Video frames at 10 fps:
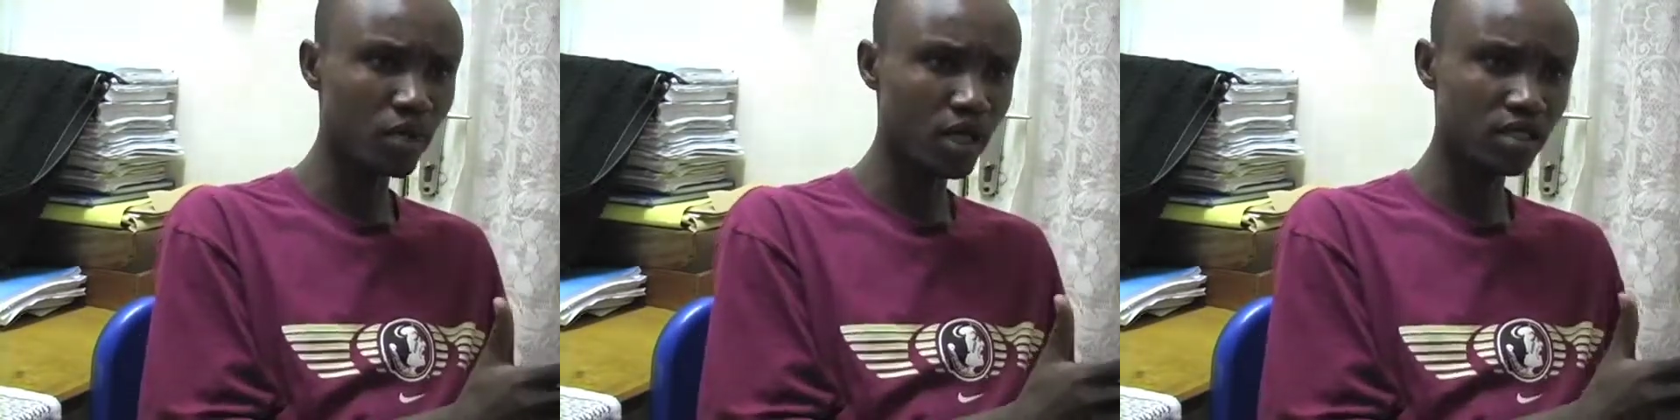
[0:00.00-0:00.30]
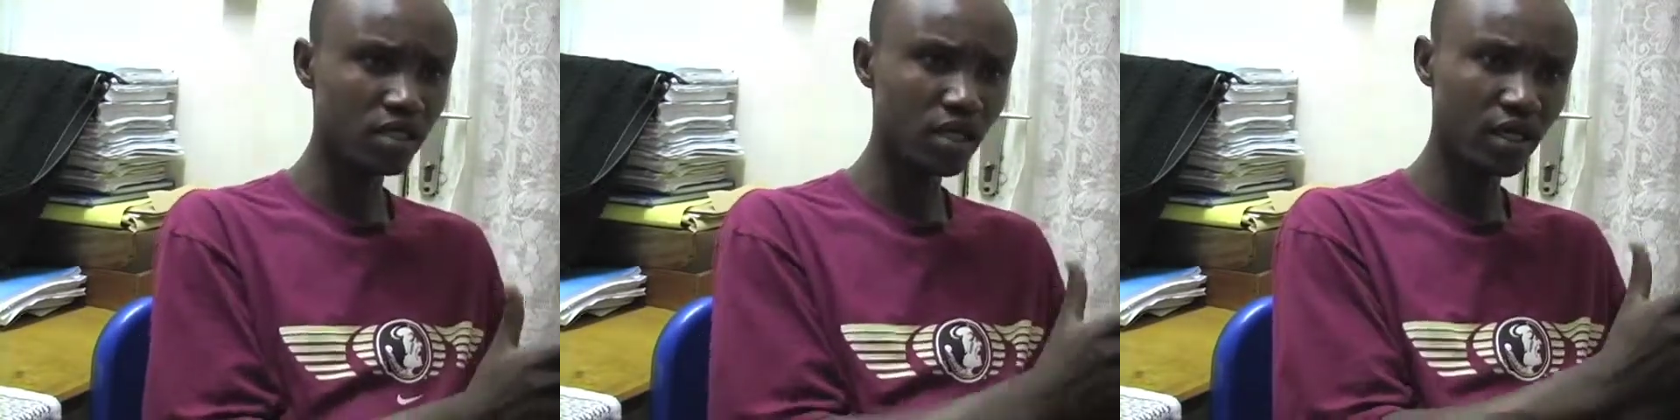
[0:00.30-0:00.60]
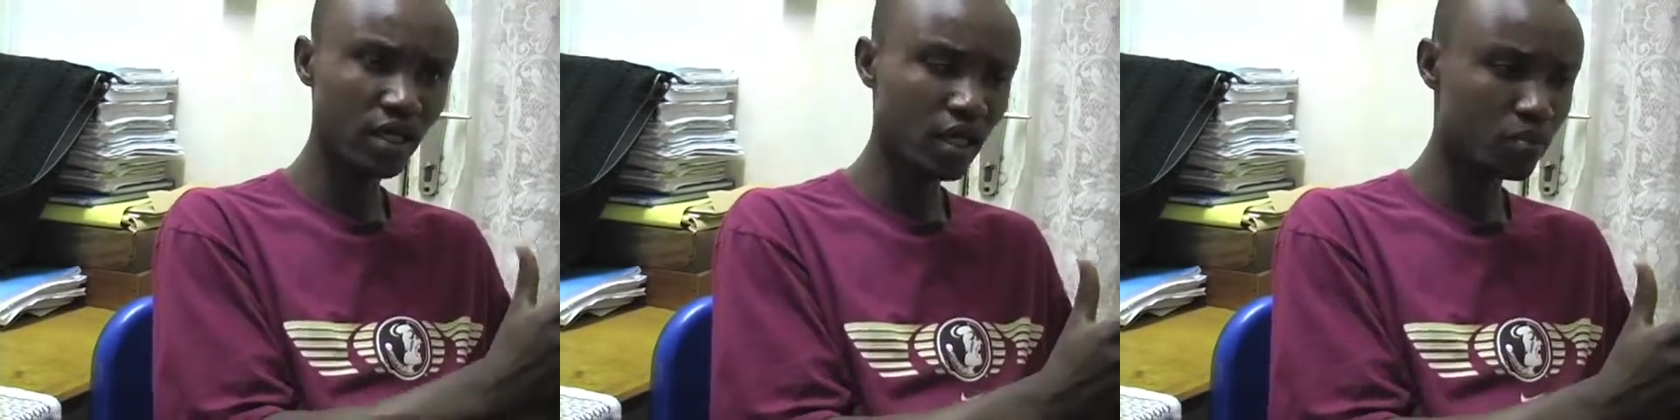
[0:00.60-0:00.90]
I say a
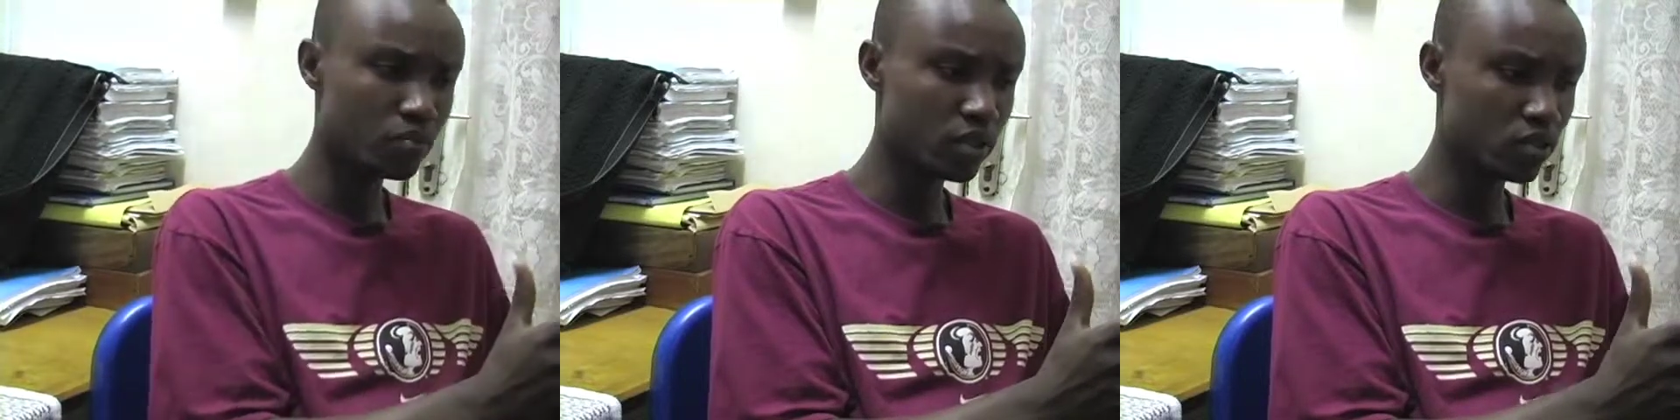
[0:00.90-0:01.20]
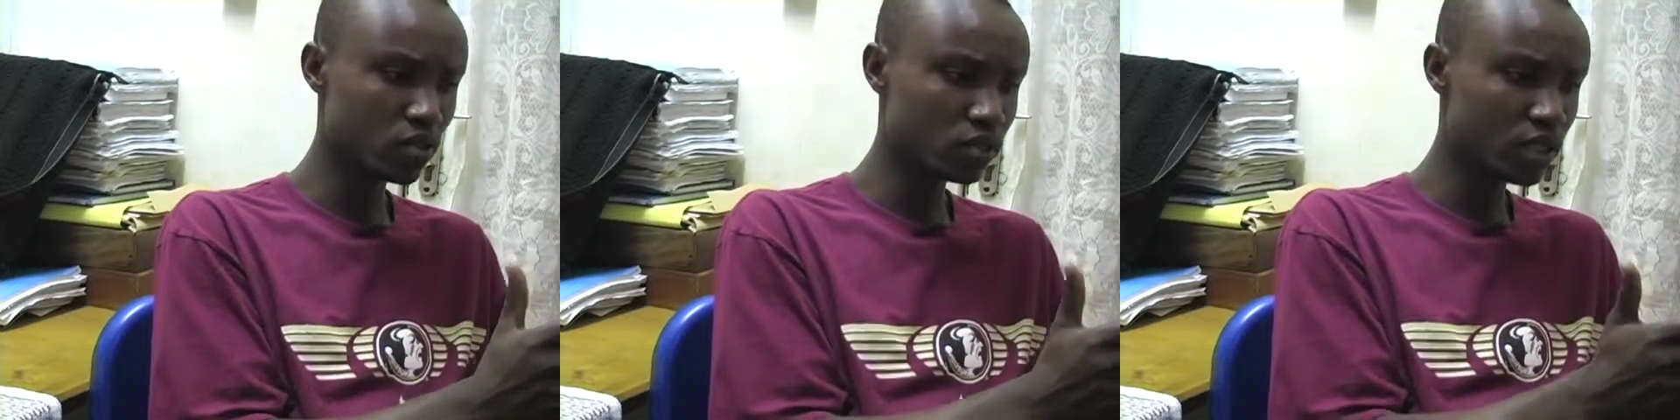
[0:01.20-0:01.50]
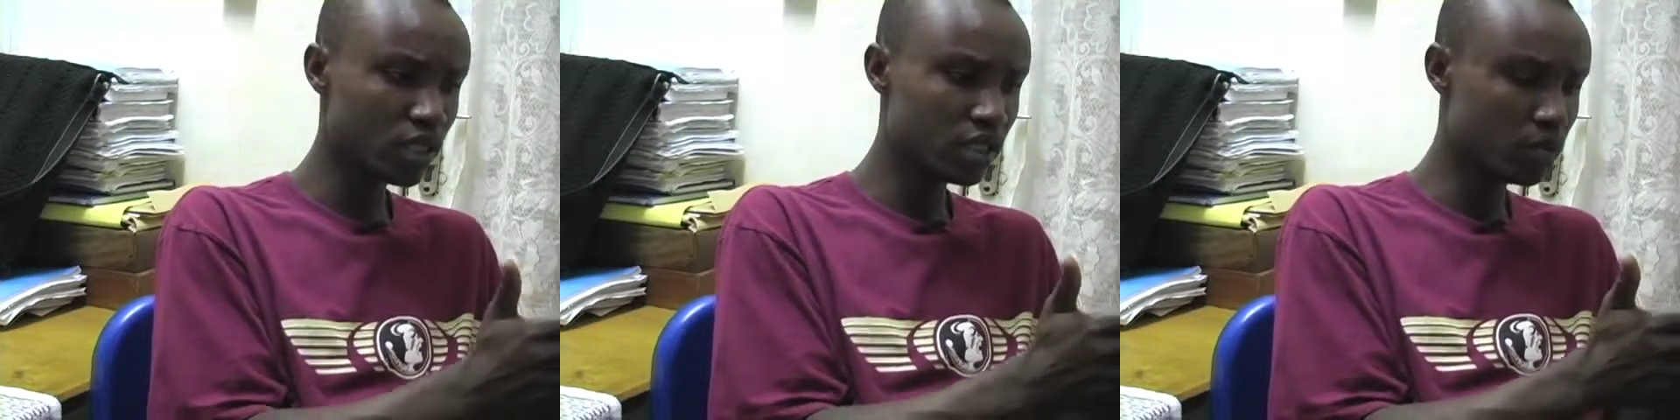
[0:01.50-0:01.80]
gap because
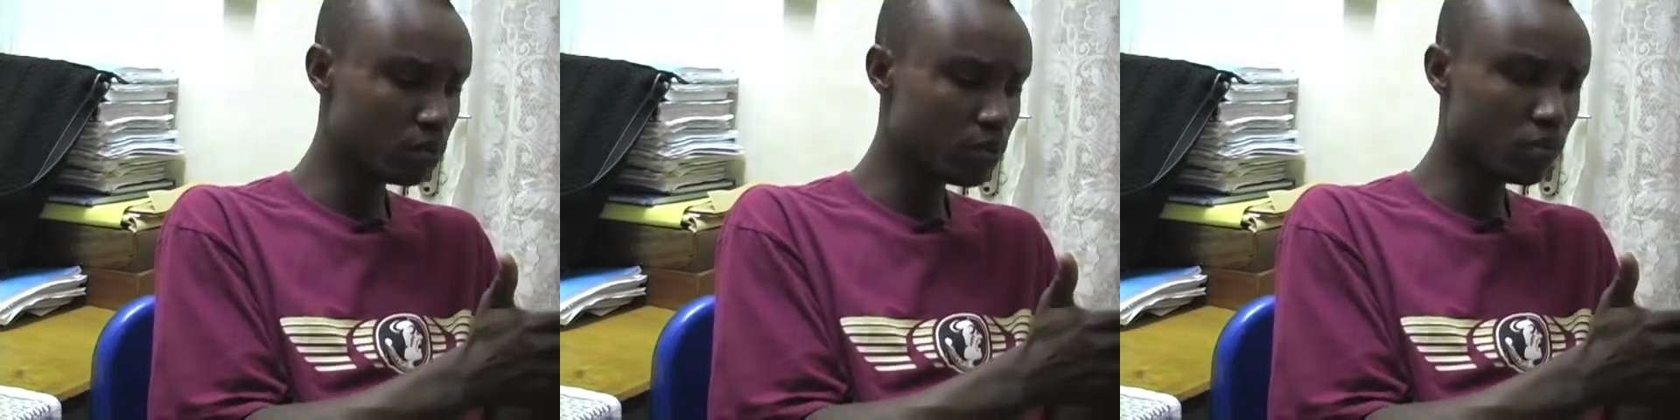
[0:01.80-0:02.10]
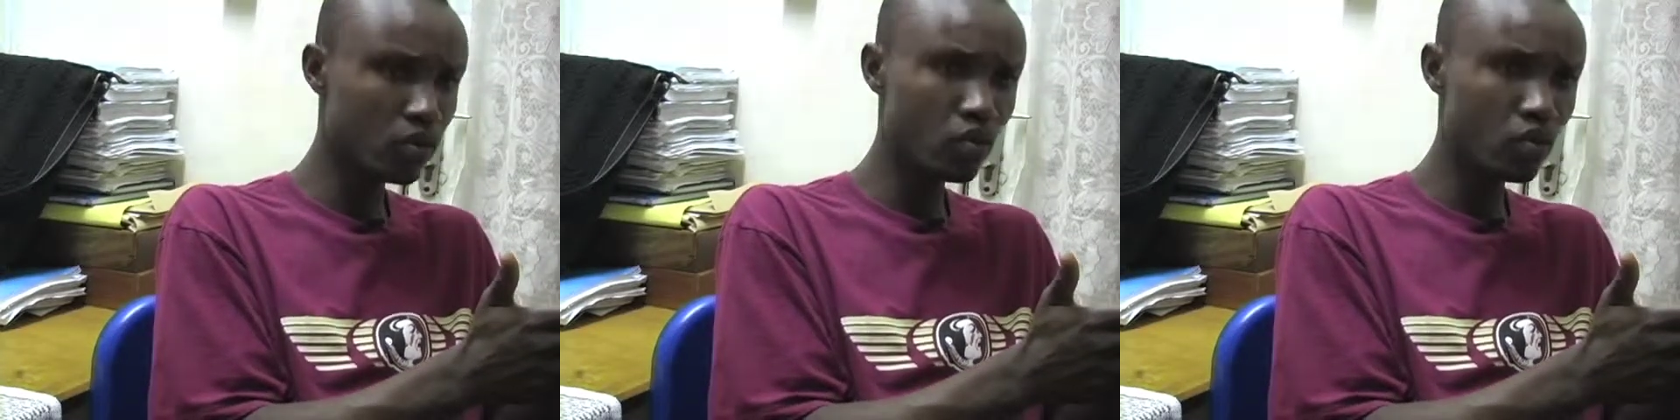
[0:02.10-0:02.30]
the people